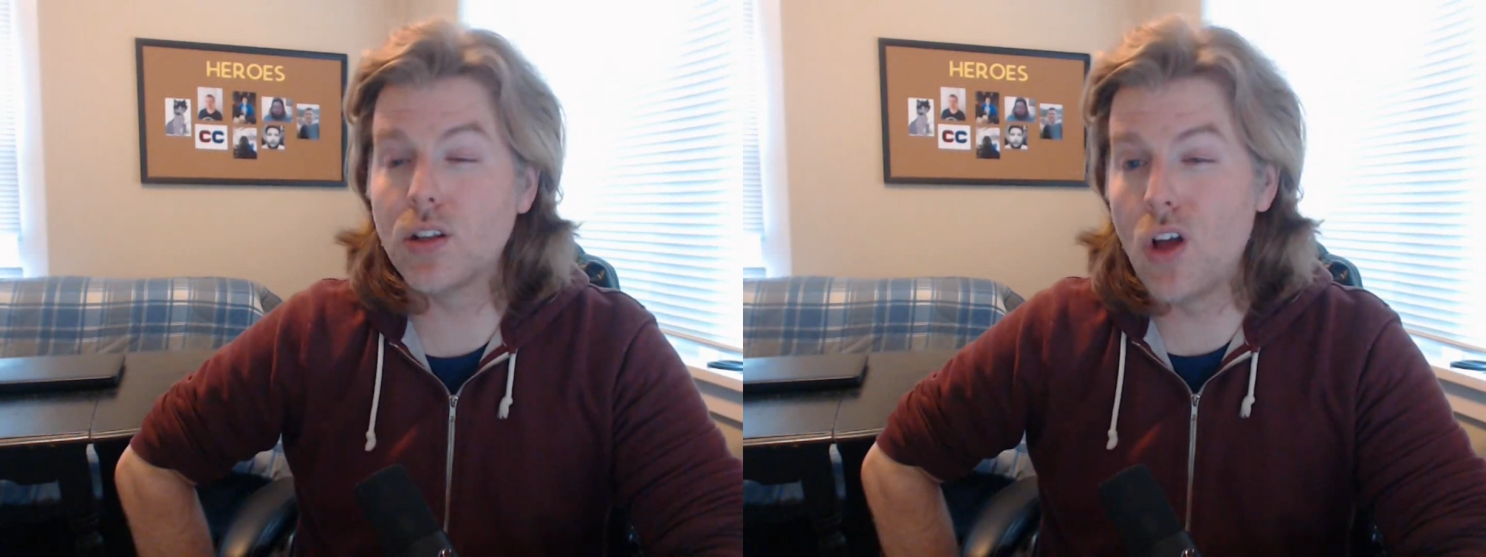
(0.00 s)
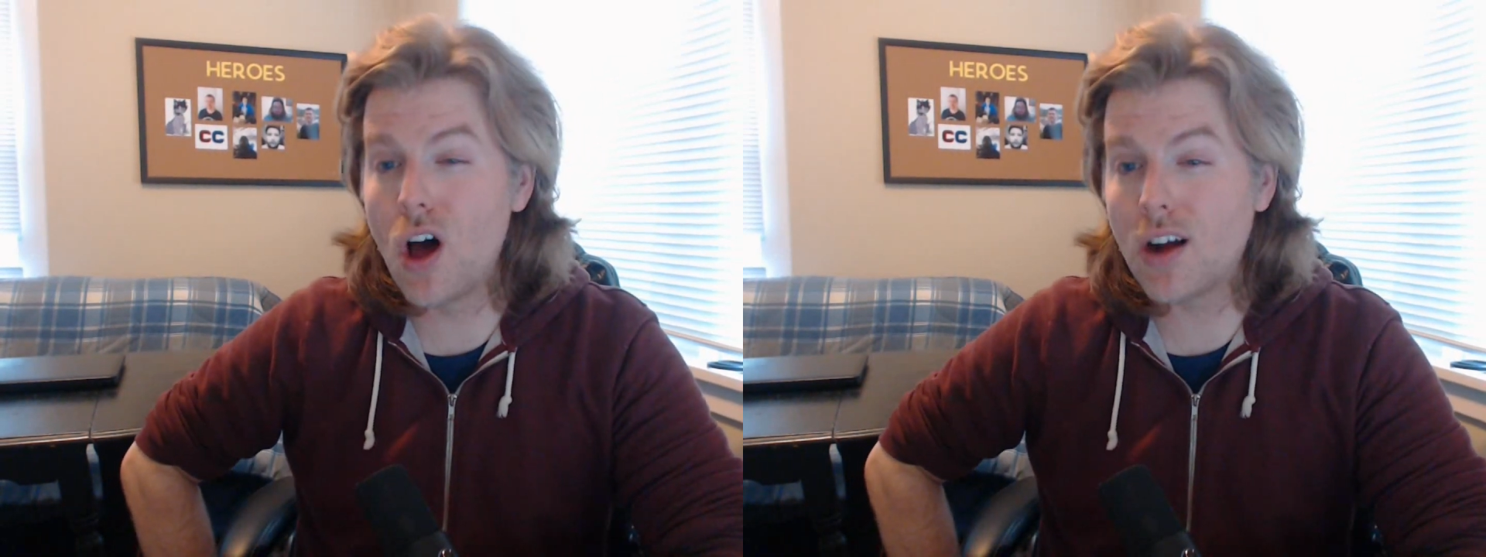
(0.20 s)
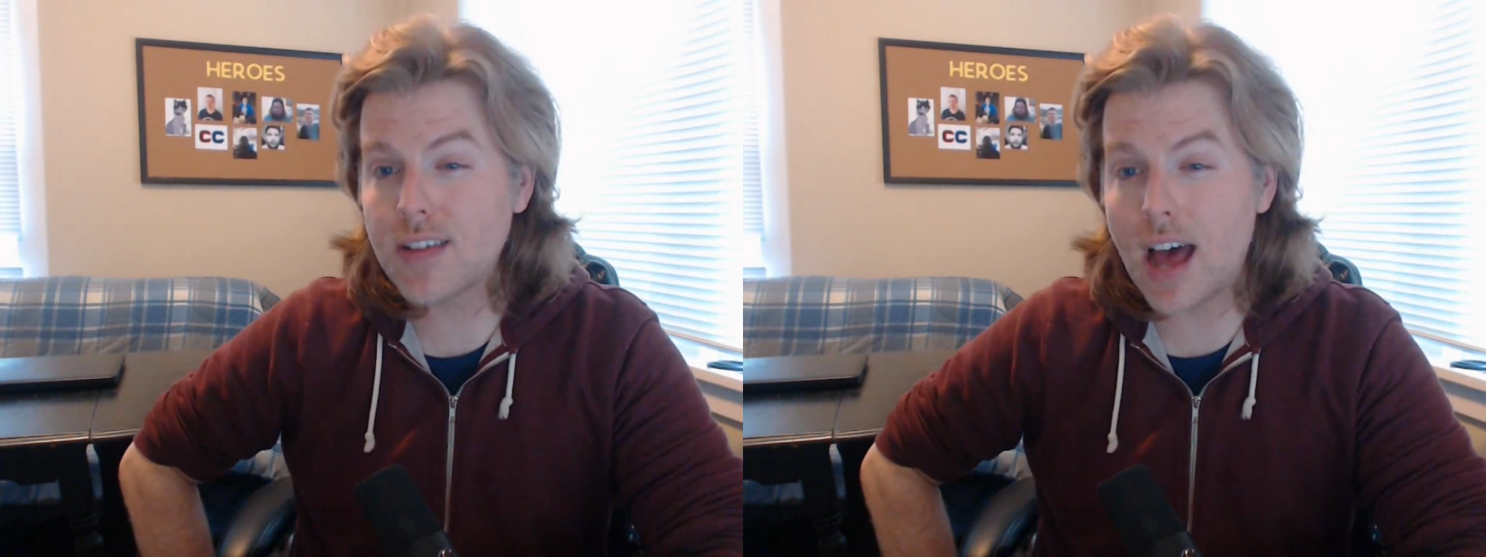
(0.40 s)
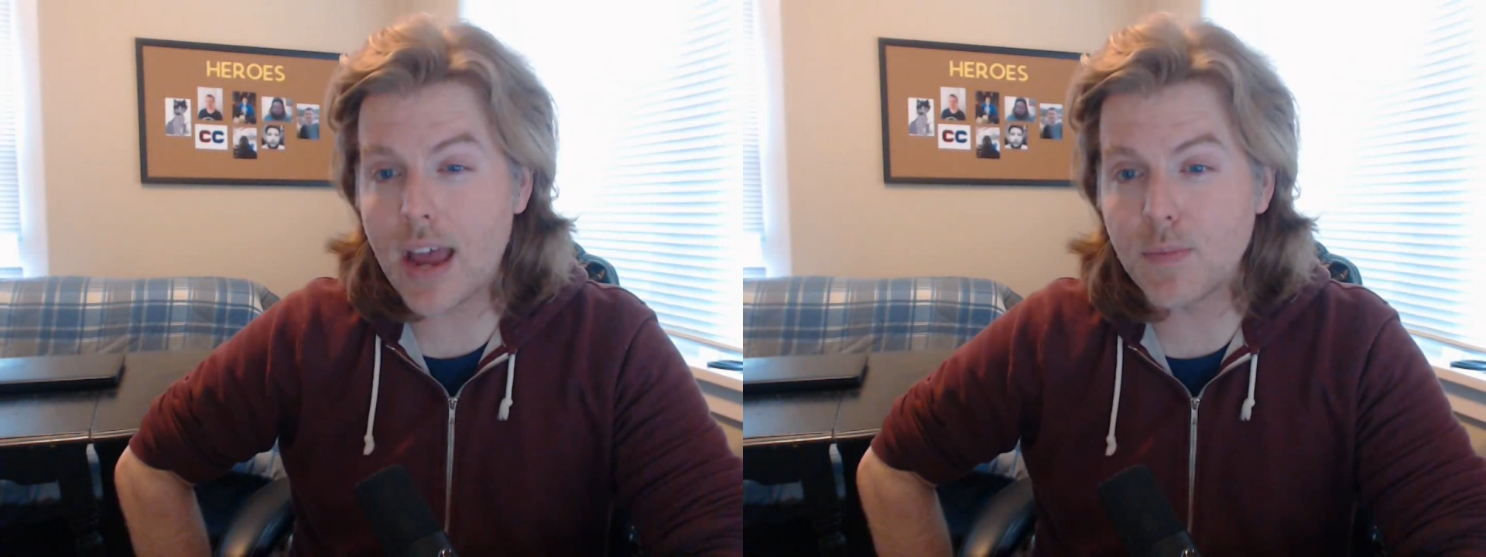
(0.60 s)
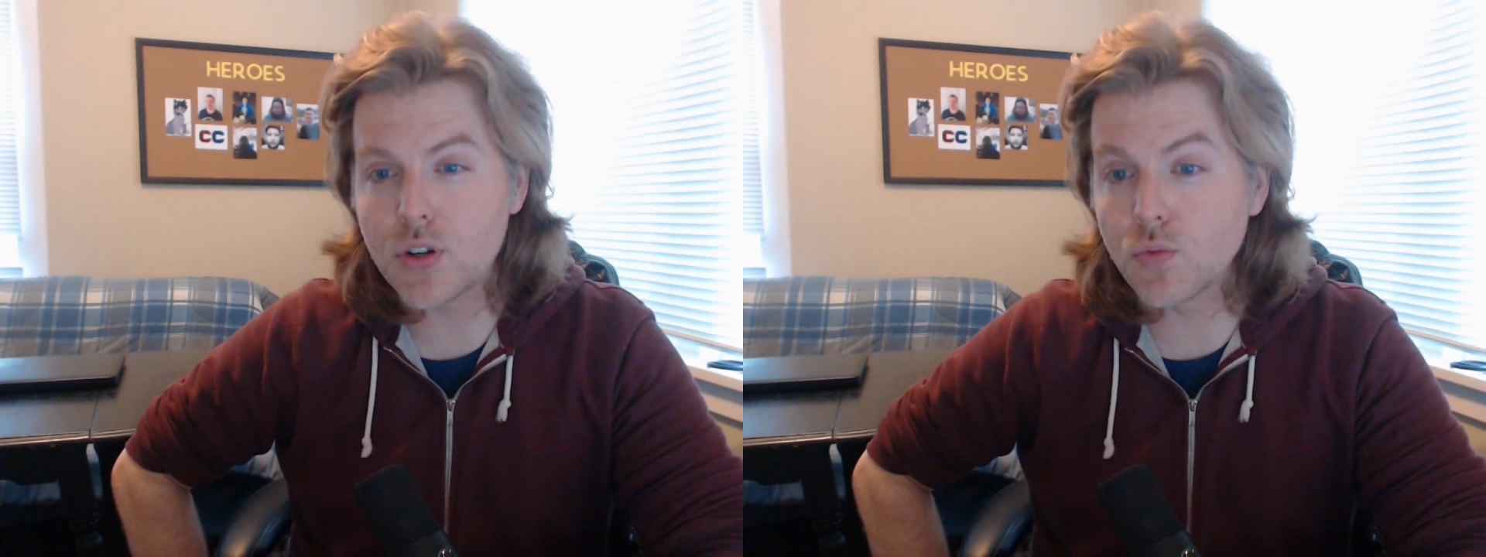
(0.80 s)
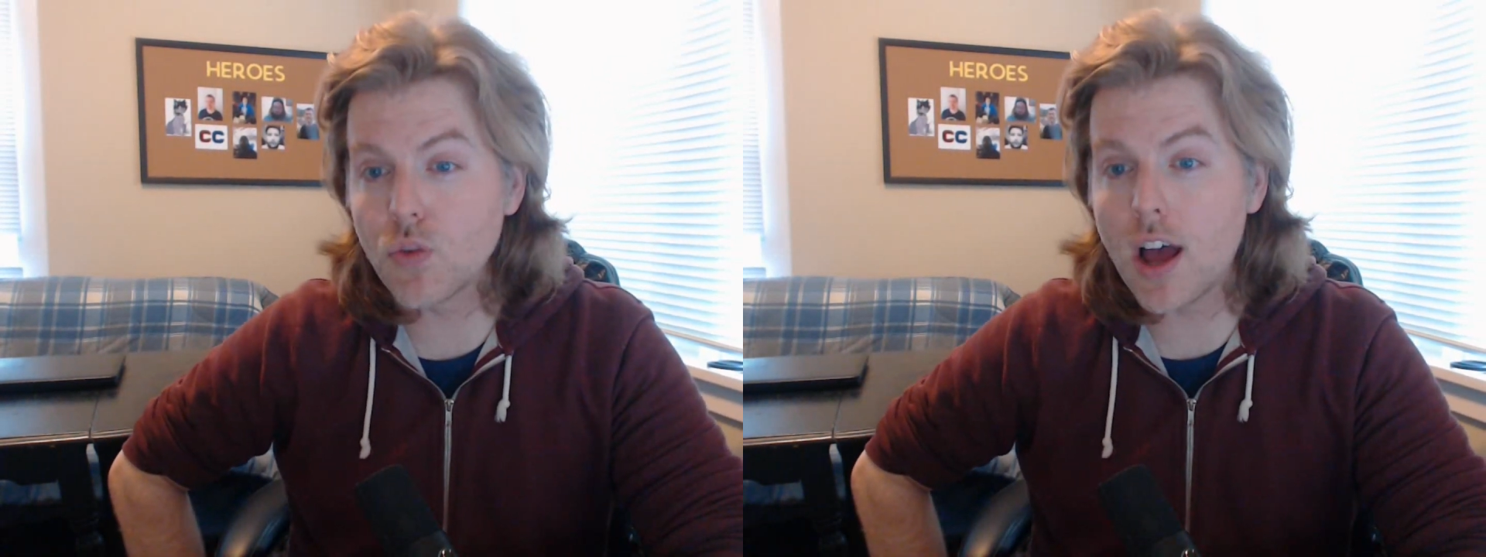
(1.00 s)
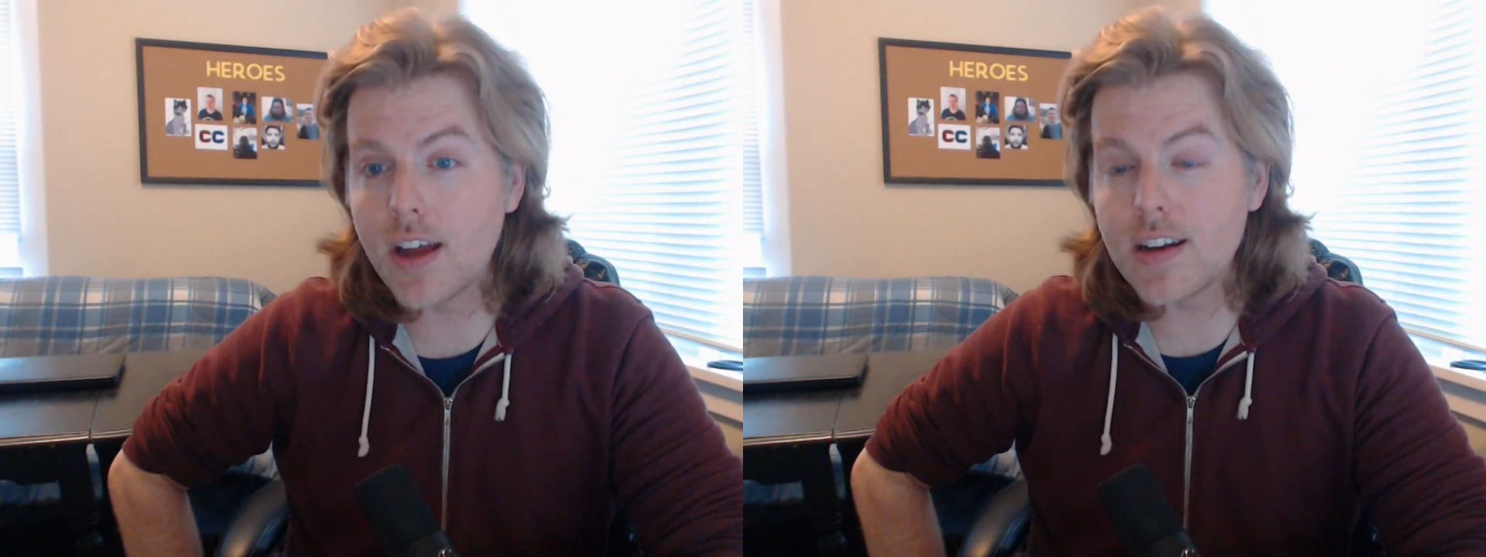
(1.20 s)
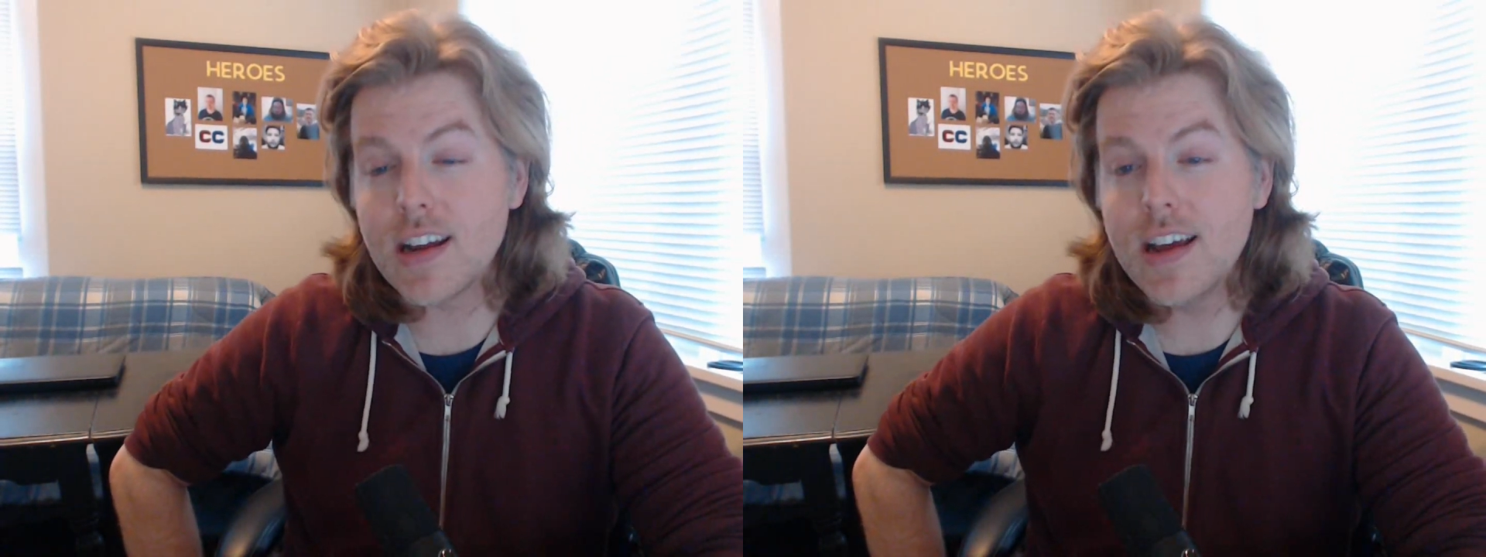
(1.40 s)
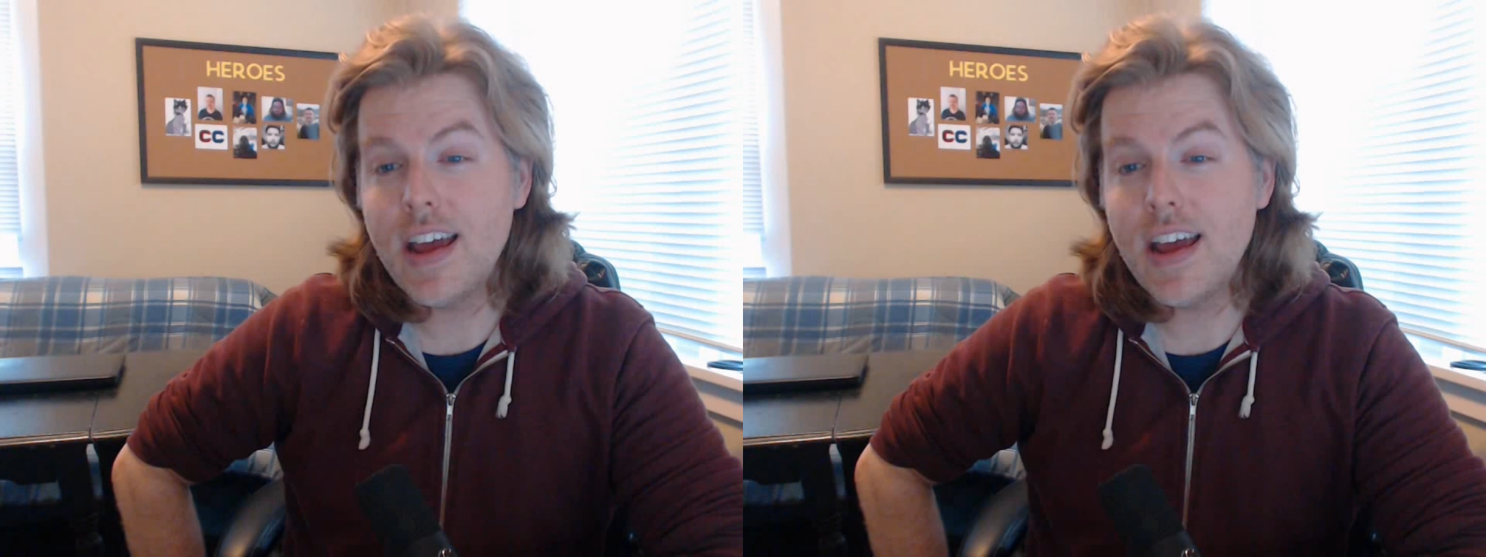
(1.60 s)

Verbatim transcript: a long time to run,